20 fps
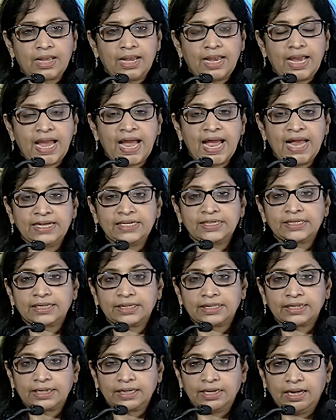And
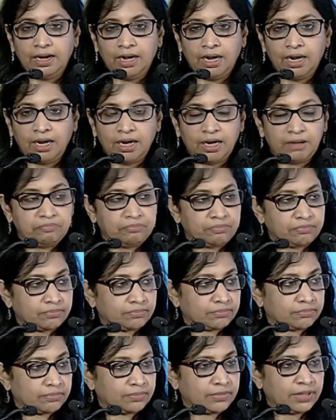a
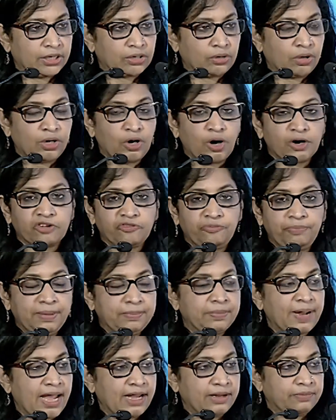lot of
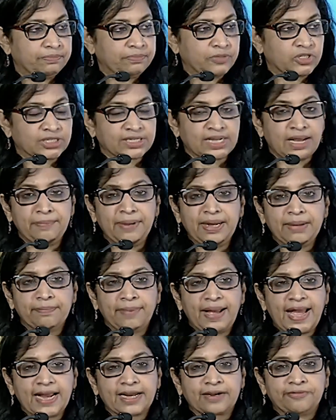people, I'm just coming
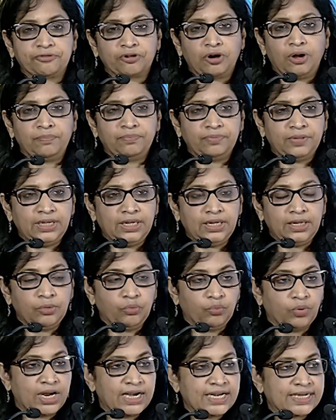back from the
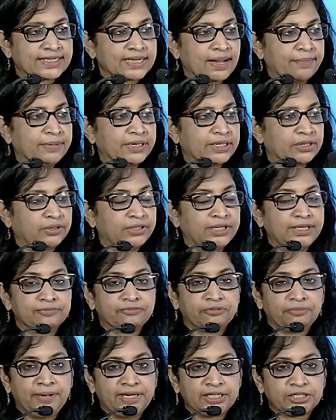World Summit on
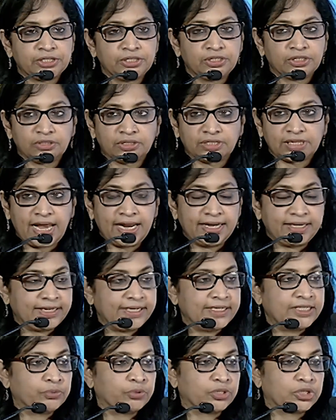Information
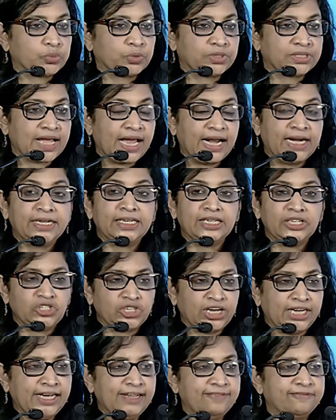Societies, which was held in
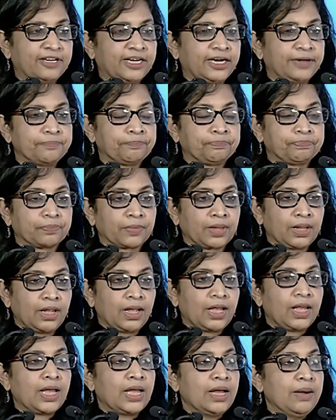Geneva.
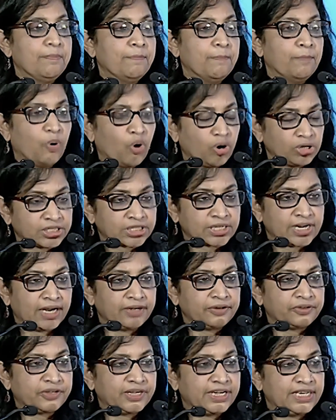Most
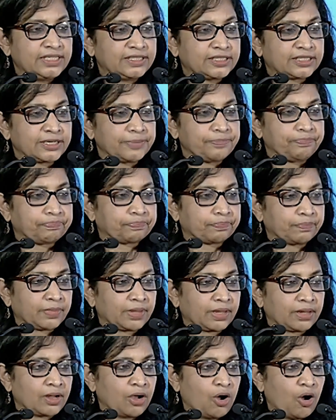countries
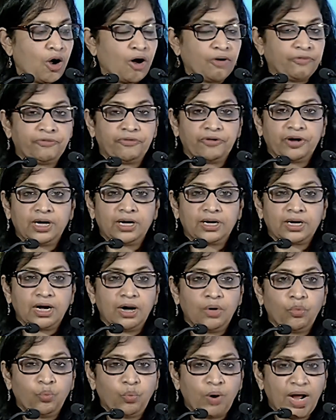offer
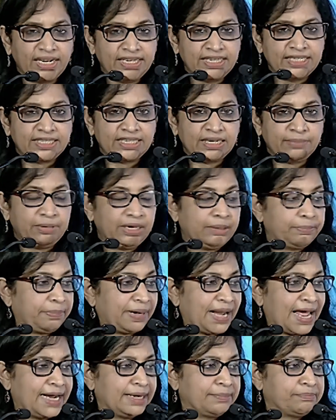a 1 GB
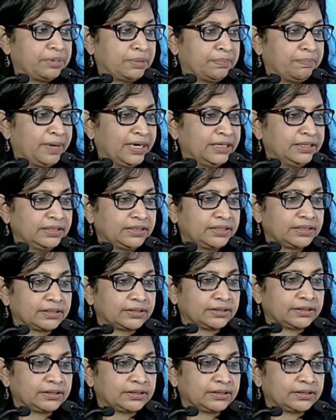plan per month,